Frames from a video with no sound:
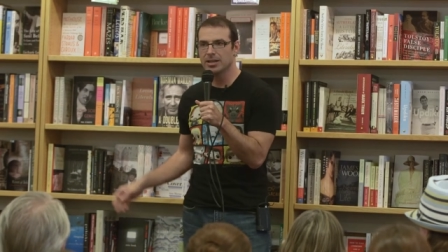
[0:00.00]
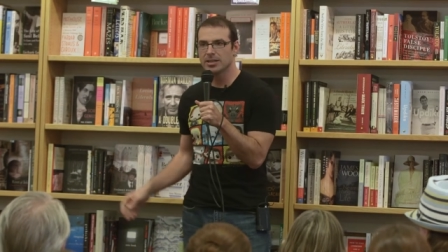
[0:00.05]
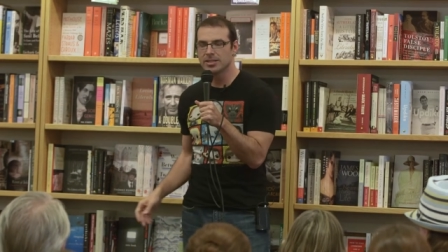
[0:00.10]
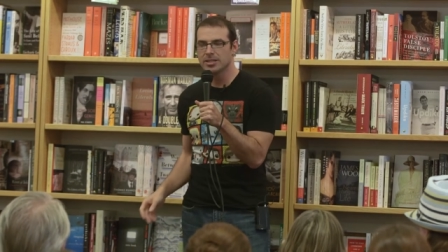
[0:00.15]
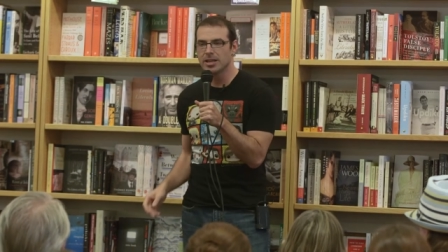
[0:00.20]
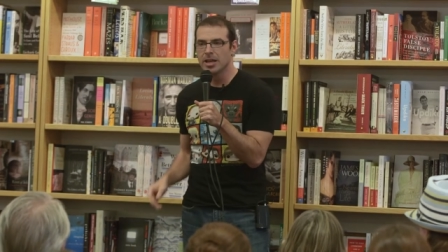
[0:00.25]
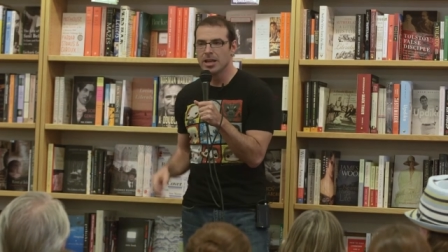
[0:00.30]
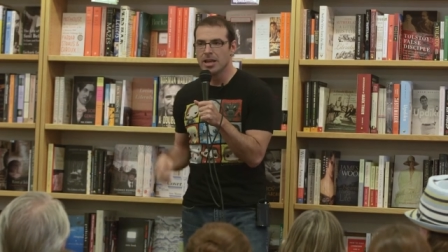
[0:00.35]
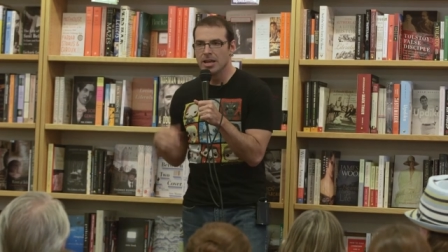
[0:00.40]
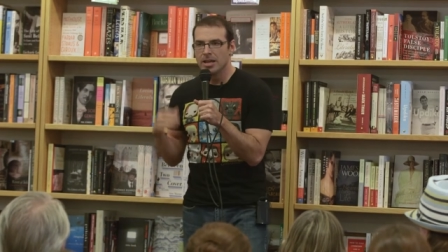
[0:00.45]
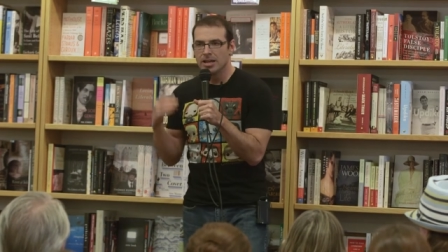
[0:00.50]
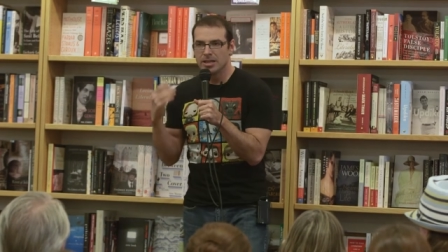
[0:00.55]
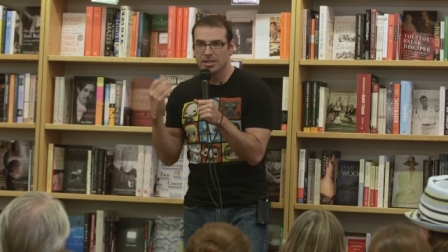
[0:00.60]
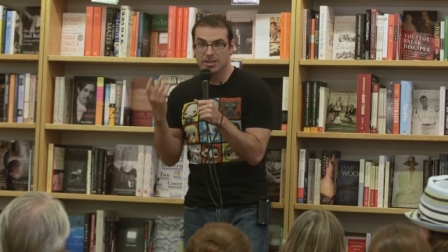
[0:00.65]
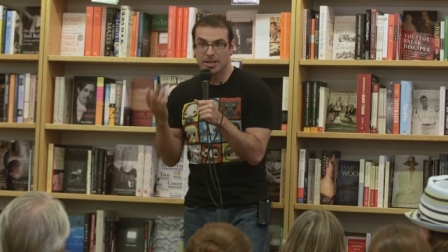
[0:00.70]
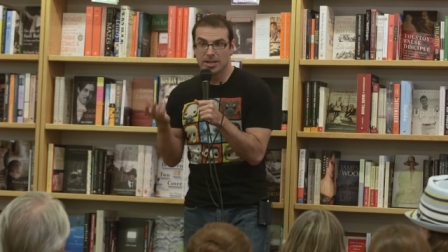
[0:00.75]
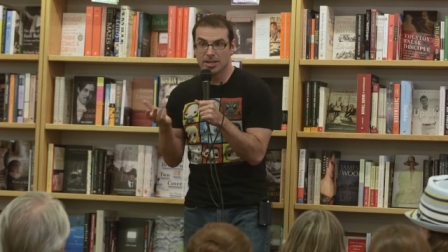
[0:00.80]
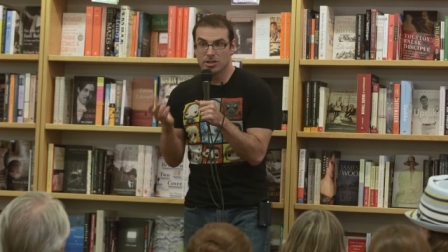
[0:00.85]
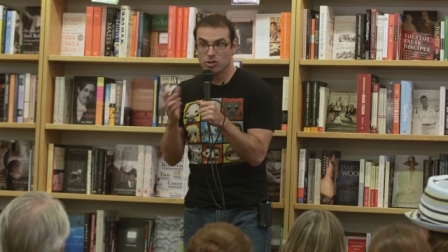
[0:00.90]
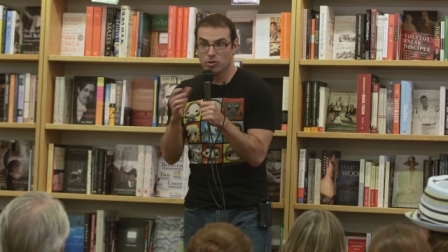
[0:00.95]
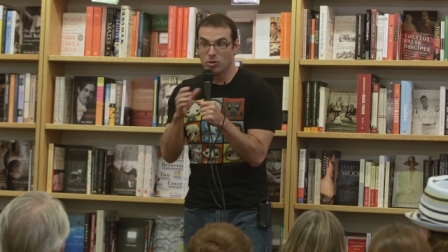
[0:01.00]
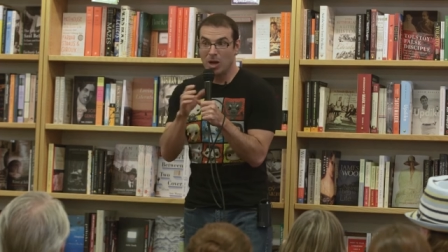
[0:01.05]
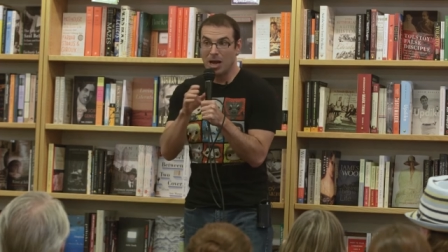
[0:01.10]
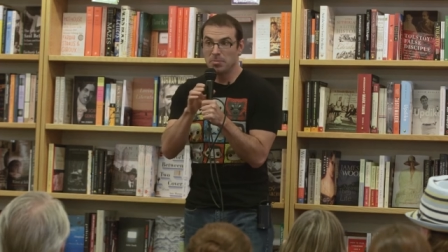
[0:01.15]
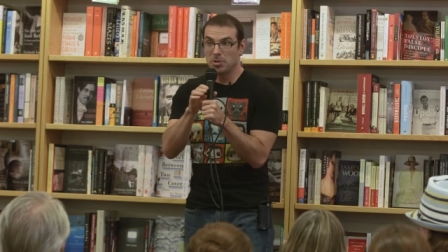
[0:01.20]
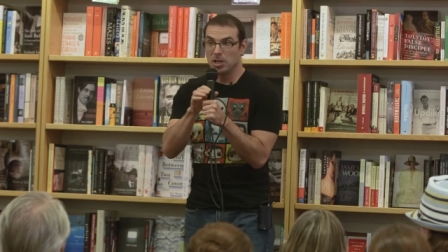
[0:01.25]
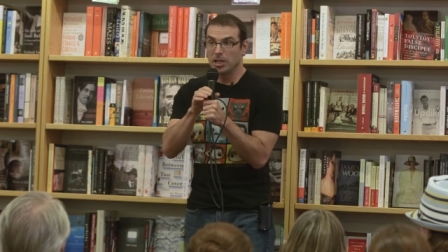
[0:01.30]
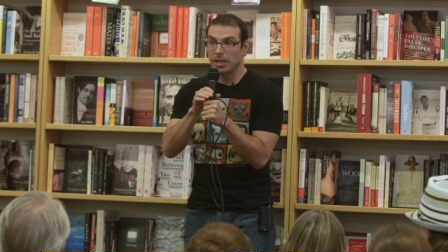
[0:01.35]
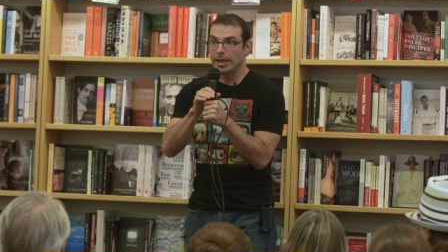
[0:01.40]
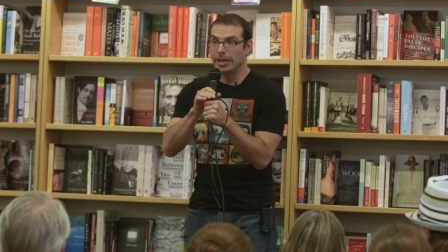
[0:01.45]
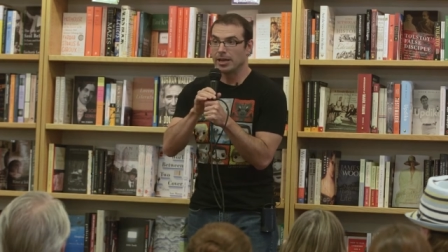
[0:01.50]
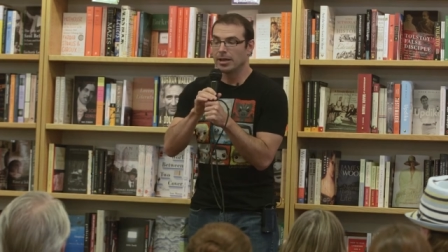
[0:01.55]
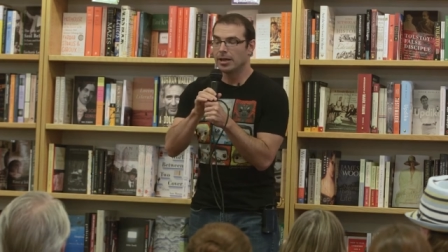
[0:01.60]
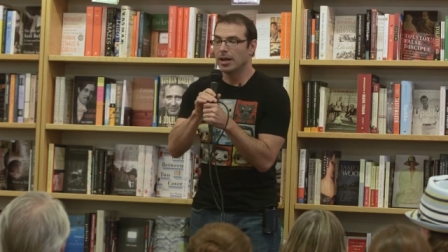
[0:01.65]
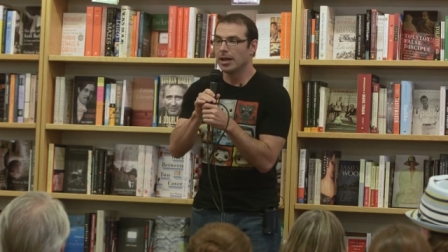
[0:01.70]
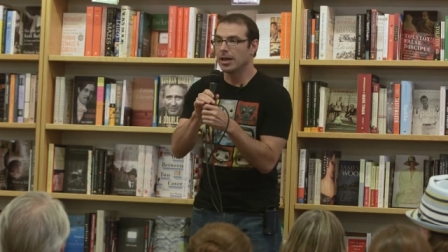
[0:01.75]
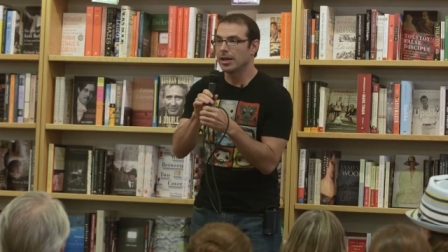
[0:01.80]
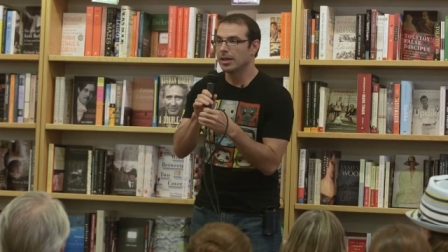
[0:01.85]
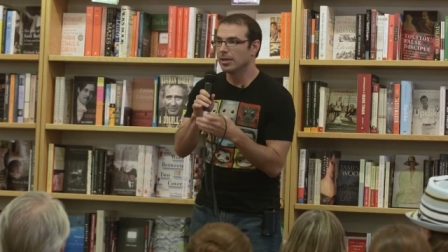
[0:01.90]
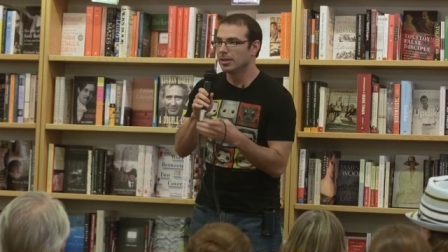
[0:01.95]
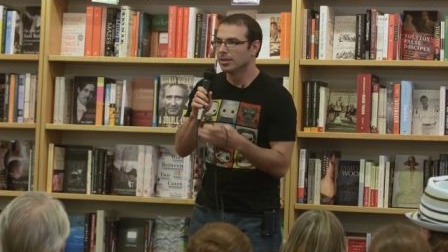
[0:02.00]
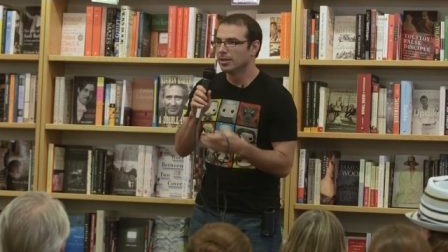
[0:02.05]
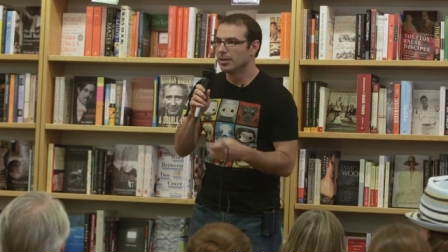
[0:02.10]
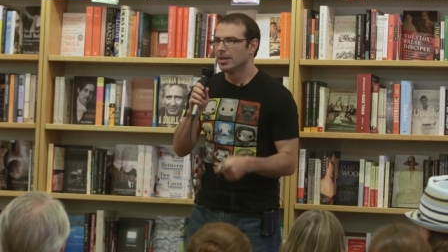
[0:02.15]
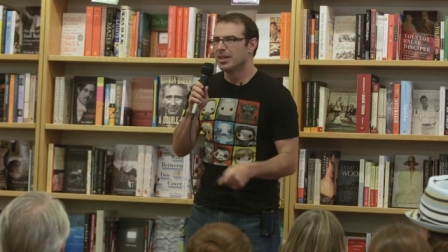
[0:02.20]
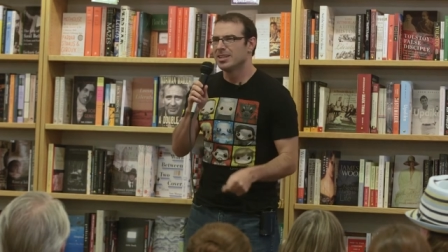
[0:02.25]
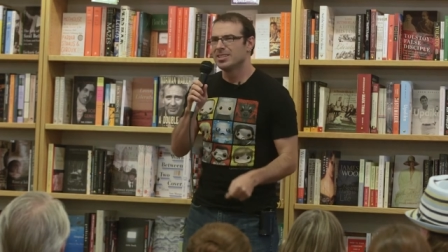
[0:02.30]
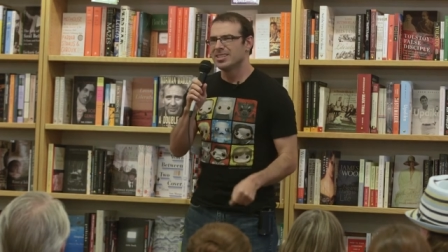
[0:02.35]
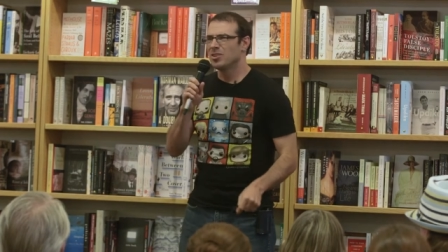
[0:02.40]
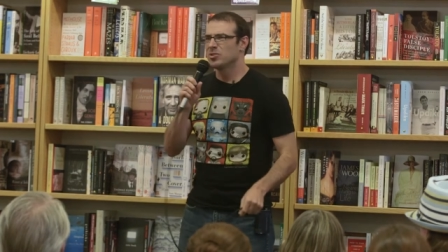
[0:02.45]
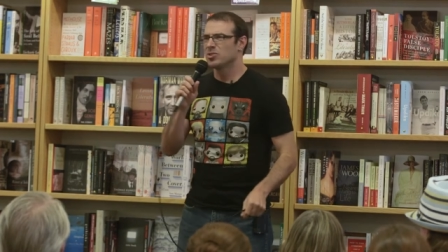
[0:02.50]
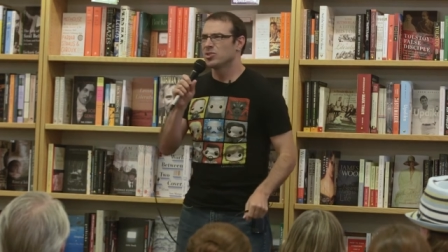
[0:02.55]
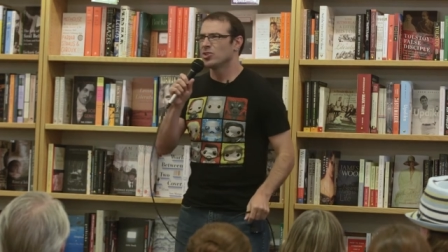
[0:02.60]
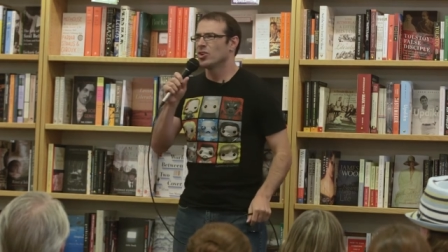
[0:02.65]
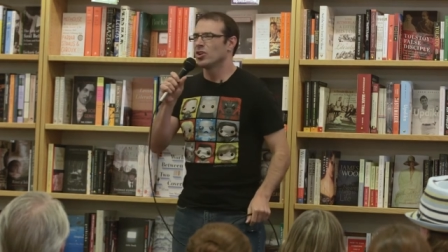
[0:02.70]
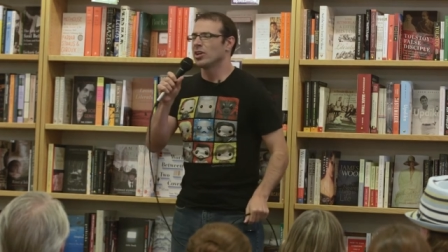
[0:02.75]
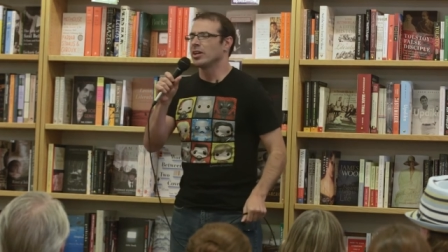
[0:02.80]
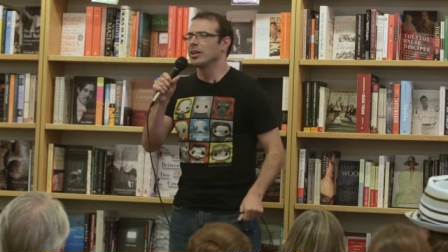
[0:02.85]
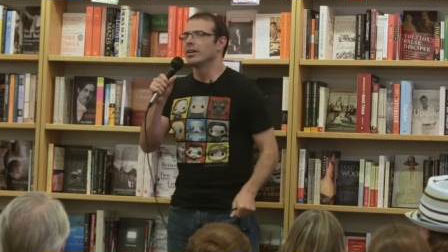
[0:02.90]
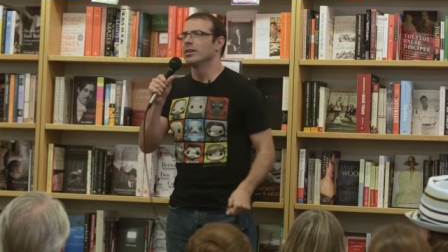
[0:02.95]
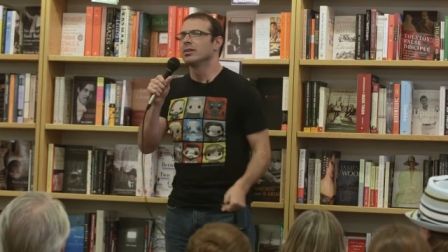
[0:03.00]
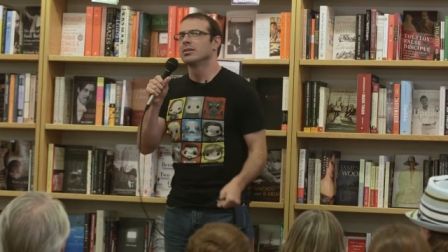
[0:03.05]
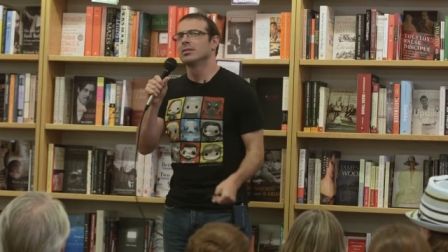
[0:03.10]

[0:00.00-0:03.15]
Is is I extrapolate. I sounds dirty.